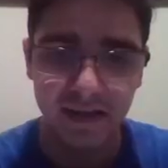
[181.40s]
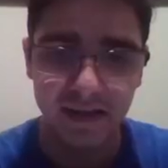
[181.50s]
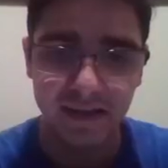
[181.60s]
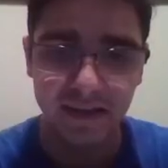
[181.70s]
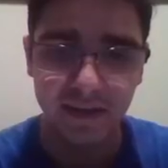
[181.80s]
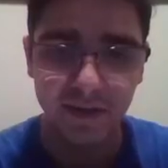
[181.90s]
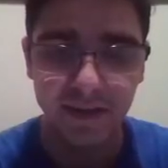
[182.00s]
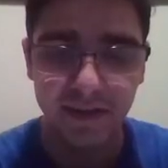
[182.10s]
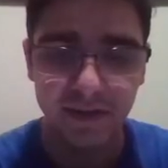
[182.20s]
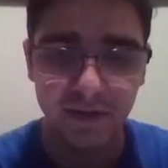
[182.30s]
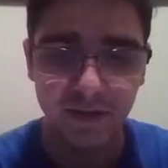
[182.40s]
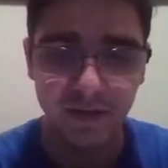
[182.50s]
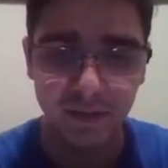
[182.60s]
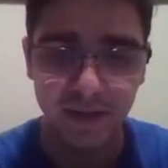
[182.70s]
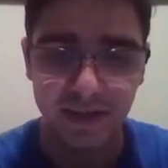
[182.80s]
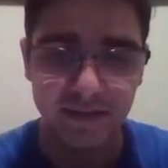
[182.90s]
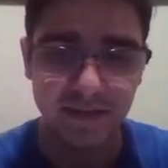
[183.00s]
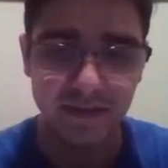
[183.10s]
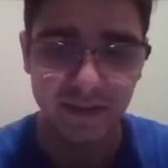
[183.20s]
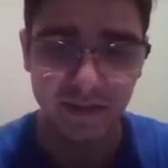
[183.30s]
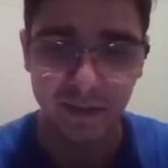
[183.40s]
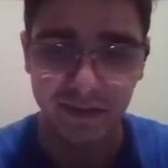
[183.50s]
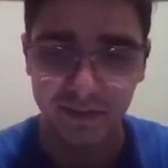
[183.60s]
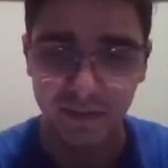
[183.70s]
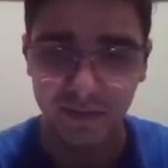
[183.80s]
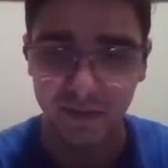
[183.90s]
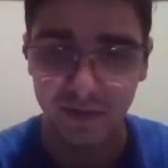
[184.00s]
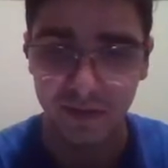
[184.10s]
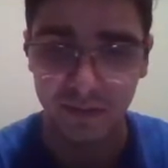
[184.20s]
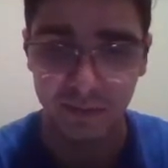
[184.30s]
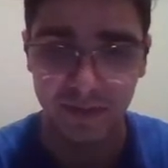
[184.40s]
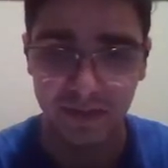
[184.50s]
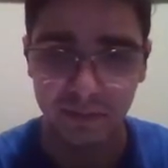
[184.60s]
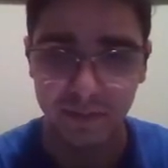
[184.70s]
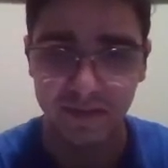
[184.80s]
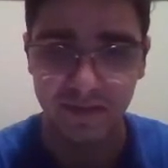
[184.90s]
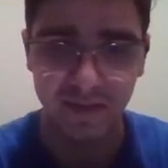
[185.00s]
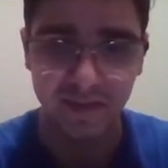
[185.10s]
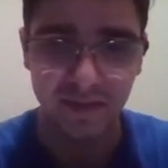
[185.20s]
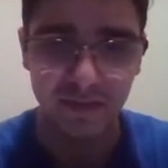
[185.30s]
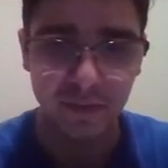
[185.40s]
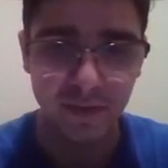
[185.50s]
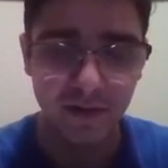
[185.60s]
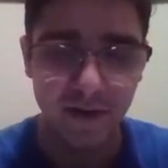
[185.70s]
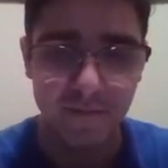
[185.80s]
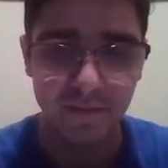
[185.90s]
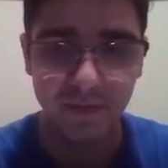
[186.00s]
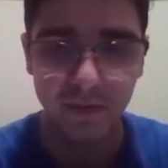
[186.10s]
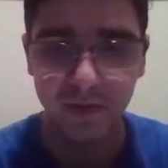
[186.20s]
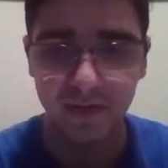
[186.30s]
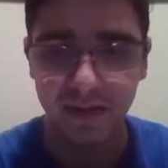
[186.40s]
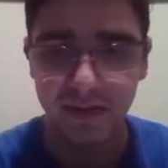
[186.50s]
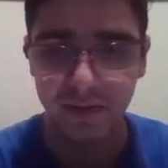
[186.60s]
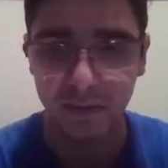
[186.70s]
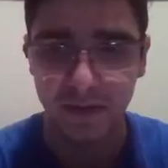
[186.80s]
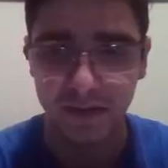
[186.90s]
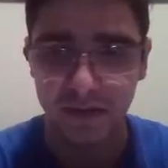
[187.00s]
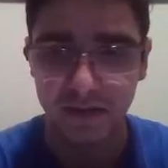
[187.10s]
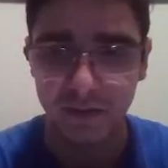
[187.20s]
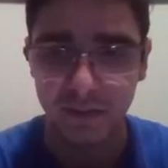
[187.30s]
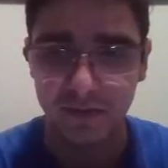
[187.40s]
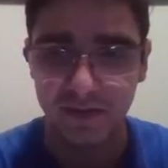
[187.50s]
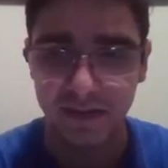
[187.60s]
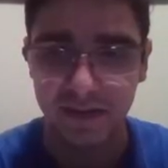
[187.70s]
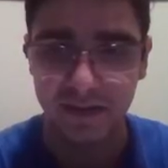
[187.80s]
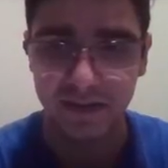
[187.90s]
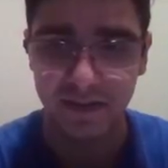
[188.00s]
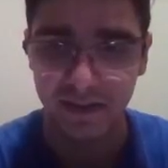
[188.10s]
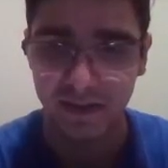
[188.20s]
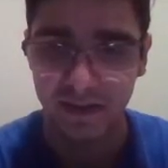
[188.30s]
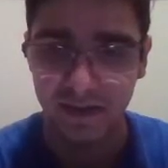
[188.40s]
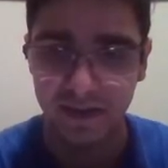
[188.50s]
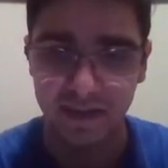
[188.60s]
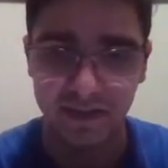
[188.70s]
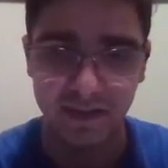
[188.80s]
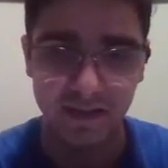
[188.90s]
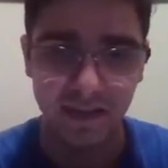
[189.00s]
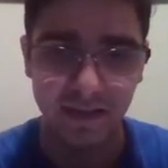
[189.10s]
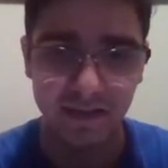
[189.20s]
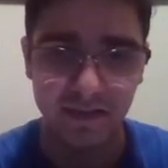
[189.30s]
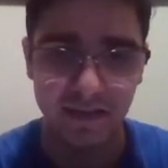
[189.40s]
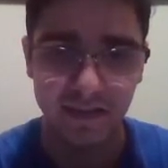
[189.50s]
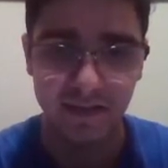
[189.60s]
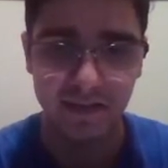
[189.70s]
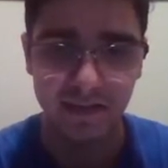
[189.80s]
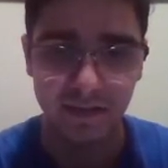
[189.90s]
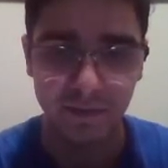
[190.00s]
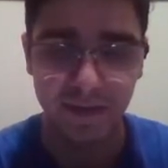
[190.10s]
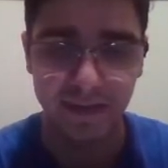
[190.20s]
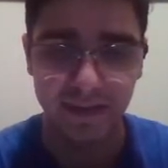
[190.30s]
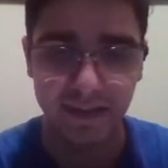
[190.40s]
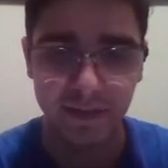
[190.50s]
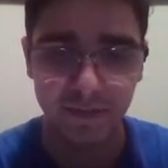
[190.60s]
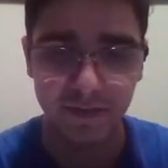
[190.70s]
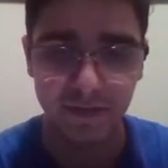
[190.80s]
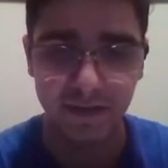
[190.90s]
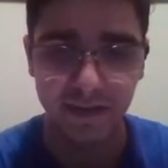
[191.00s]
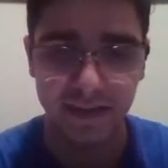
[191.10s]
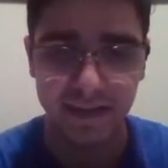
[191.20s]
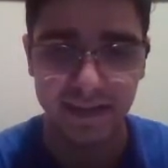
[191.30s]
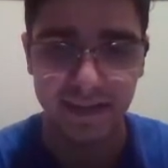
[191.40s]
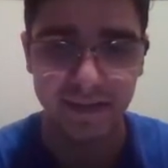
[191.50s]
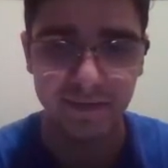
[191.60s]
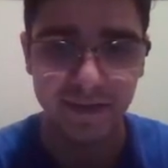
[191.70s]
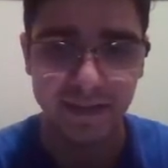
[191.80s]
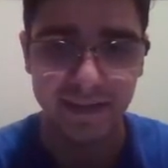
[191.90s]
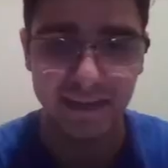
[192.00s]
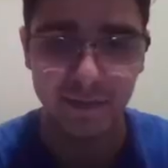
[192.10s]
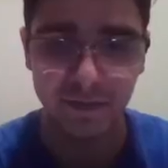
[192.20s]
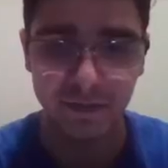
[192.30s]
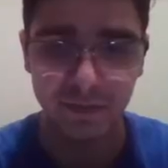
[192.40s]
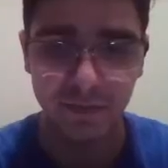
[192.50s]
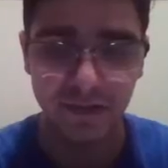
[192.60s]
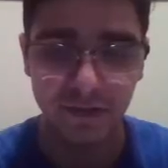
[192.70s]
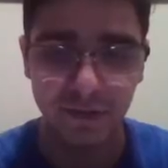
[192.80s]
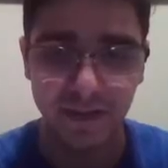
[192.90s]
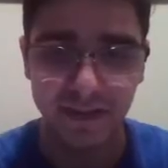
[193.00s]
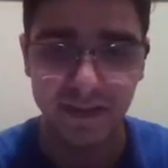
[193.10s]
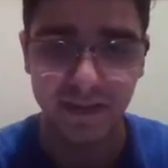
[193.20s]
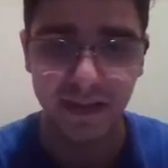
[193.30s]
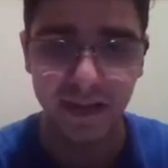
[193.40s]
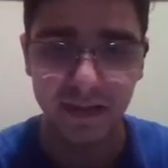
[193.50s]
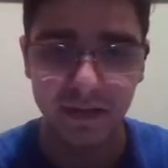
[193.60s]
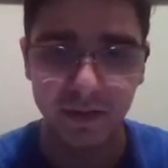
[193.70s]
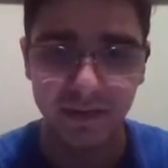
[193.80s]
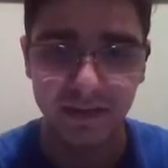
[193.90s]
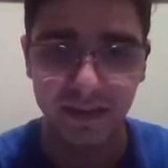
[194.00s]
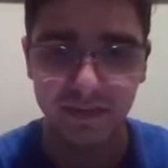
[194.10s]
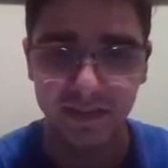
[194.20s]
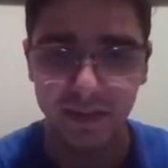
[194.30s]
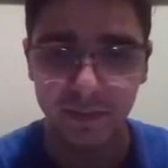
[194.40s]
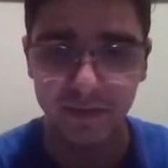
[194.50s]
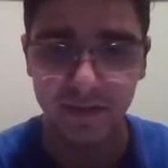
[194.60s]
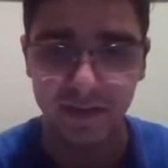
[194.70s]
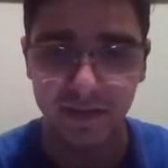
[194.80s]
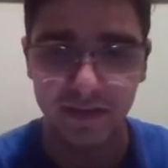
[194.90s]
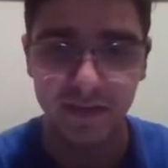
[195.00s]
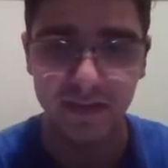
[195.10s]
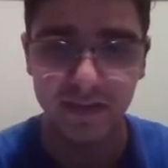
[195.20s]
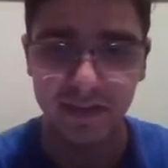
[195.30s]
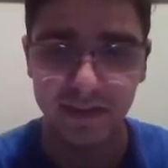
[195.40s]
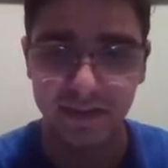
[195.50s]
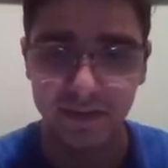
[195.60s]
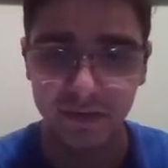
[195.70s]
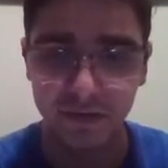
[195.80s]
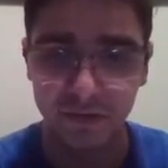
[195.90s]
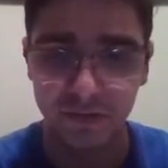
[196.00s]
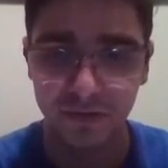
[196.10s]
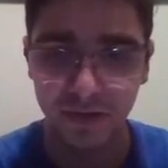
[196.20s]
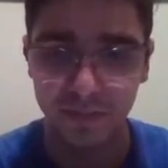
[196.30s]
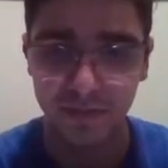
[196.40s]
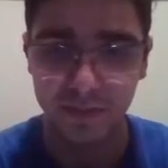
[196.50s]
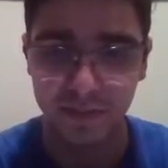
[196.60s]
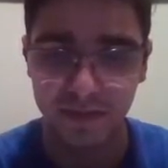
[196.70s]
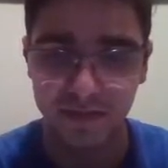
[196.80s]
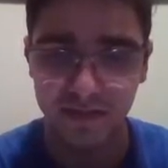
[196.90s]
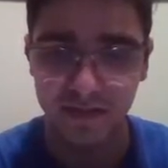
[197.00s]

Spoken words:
Now here there were some tactics like I mentioned before about the b7 square. Notice that if I play a nothing move like a6 and we get a capture, I can't really capture with my queen. Notice that if captures here, I do drop this piece.